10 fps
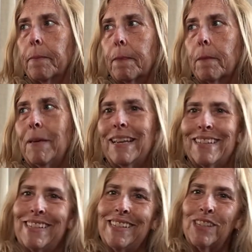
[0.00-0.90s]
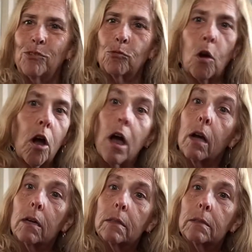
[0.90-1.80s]
Because he's strong.
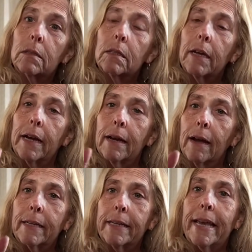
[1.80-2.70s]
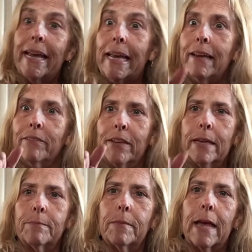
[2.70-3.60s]
And God gave
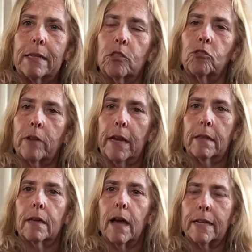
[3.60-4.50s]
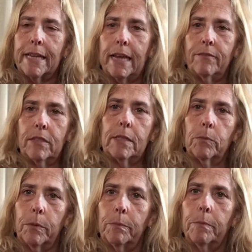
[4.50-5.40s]
him that strength. God gave it to him.